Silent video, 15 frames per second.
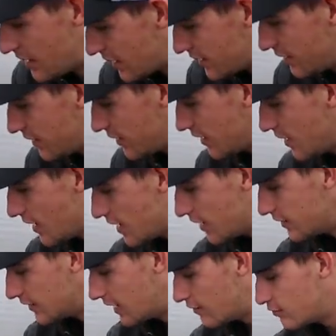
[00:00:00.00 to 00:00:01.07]
back here
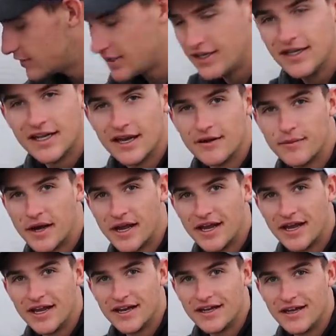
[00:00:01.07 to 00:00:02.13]
and let one eat it out of my
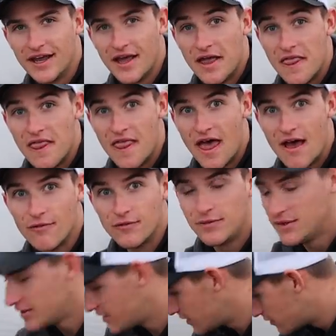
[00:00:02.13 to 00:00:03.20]
hand, that would
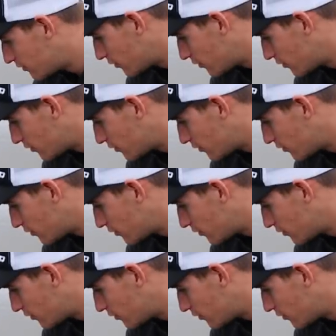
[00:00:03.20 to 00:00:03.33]
be the